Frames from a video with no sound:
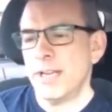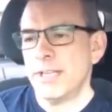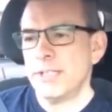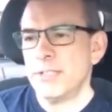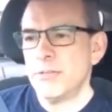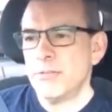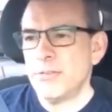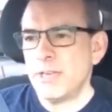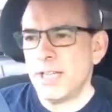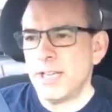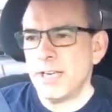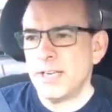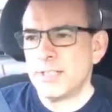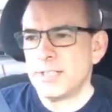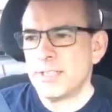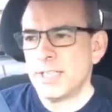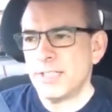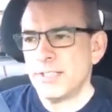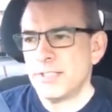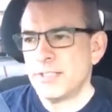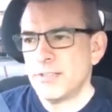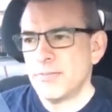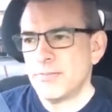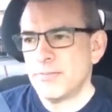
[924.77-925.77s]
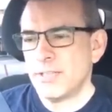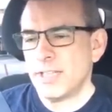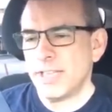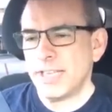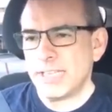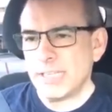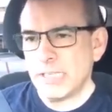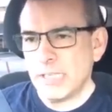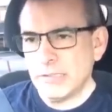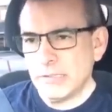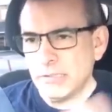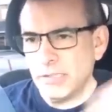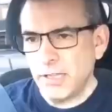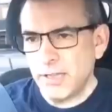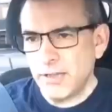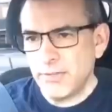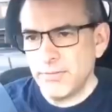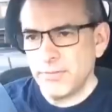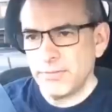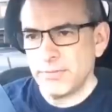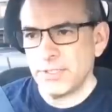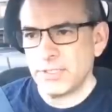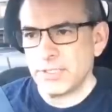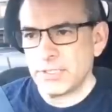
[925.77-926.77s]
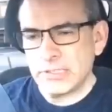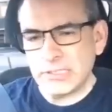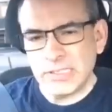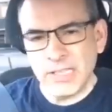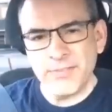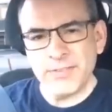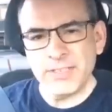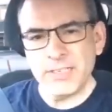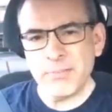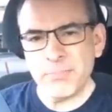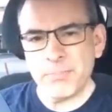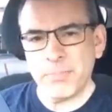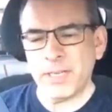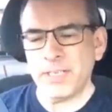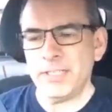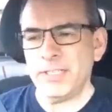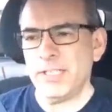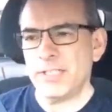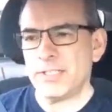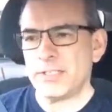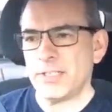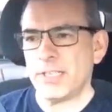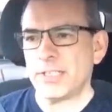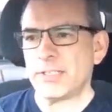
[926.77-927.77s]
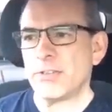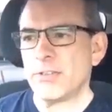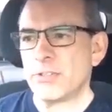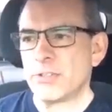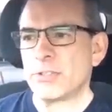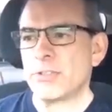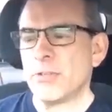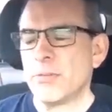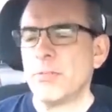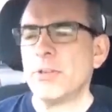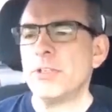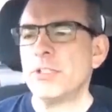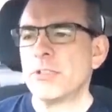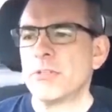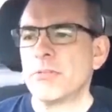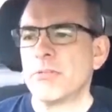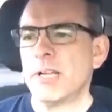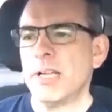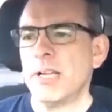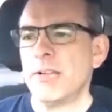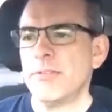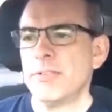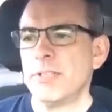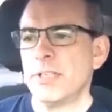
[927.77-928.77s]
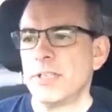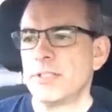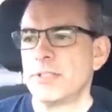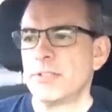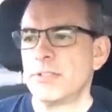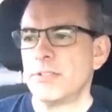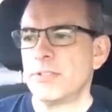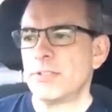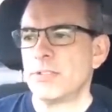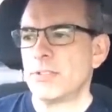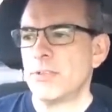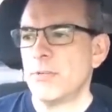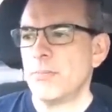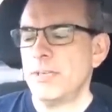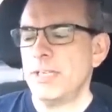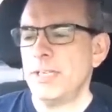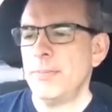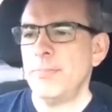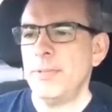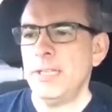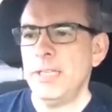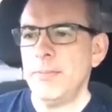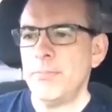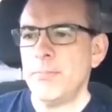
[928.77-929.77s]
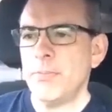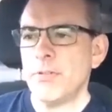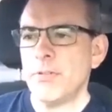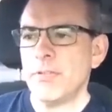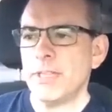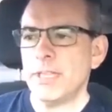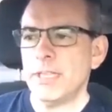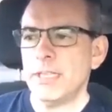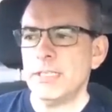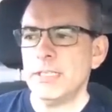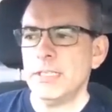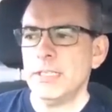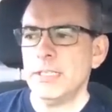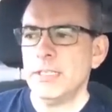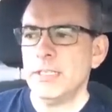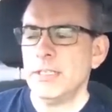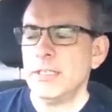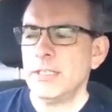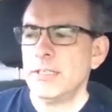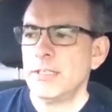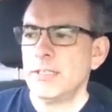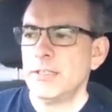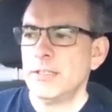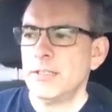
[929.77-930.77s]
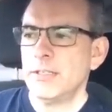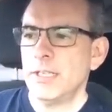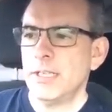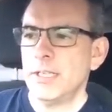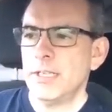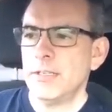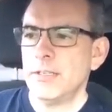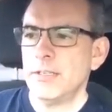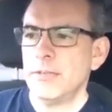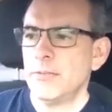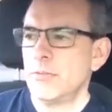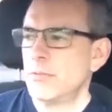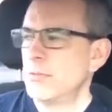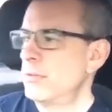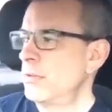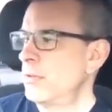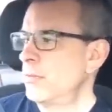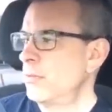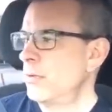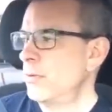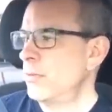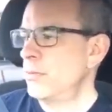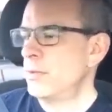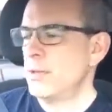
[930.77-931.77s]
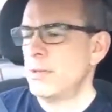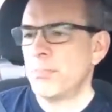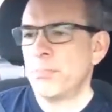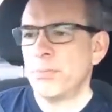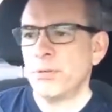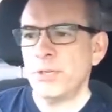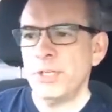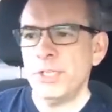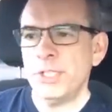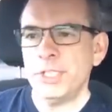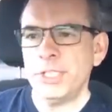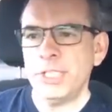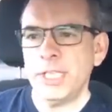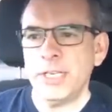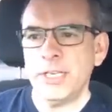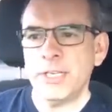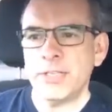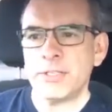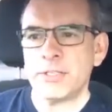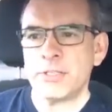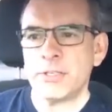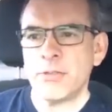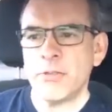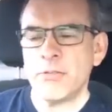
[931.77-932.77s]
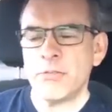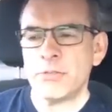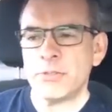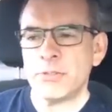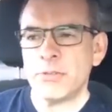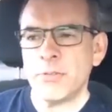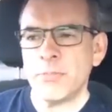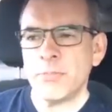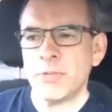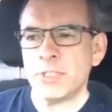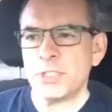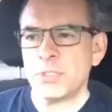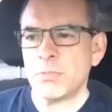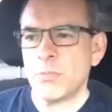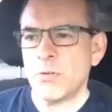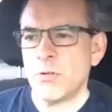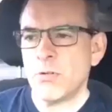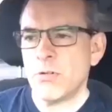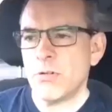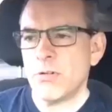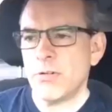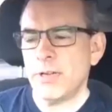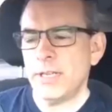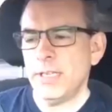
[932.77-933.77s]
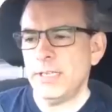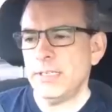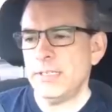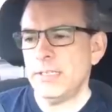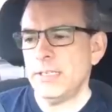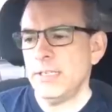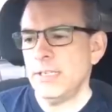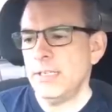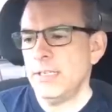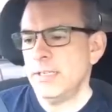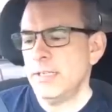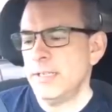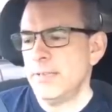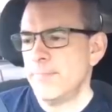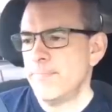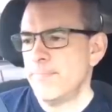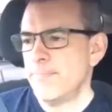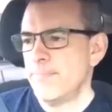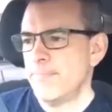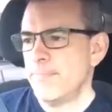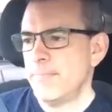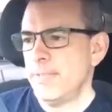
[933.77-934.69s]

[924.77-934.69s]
But I do it out of sense of like a love, this love and abundance. Like there's so much around us. There's so many people that would appreciate us so much more.